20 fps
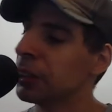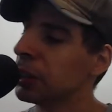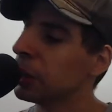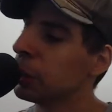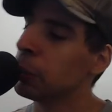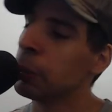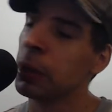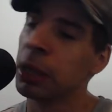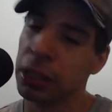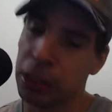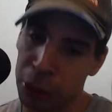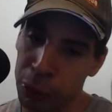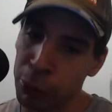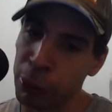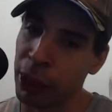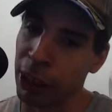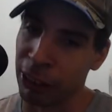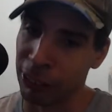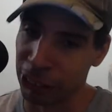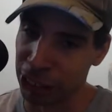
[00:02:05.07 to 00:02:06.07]
doing
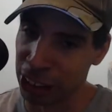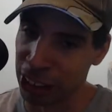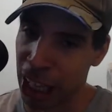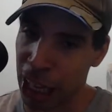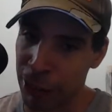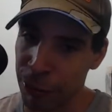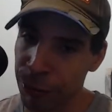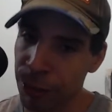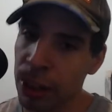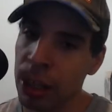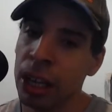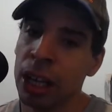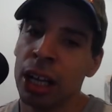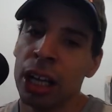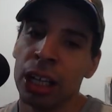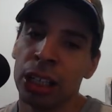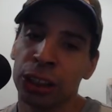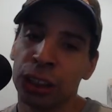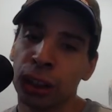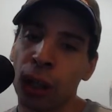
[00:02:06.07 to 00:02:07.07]
other stuff.
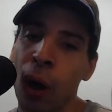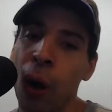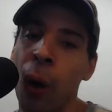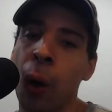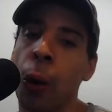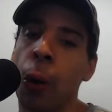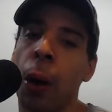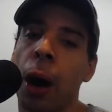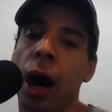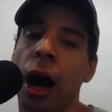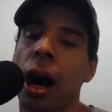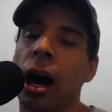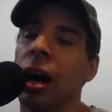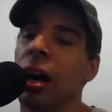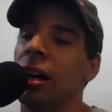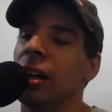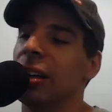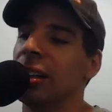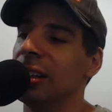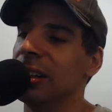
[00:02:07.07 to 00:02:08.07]
So
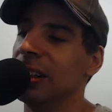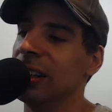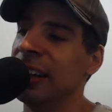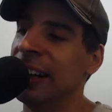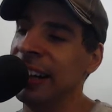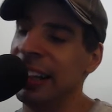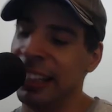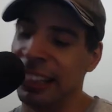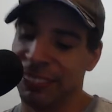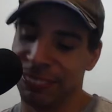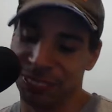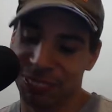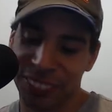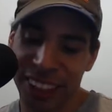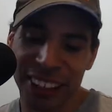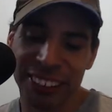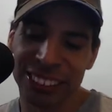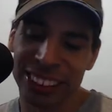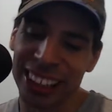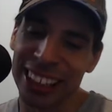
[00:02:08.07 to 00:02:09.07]

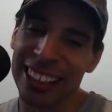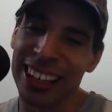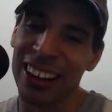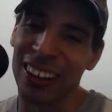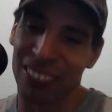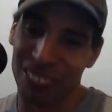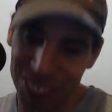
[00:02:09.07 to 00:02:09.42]
here's the deal.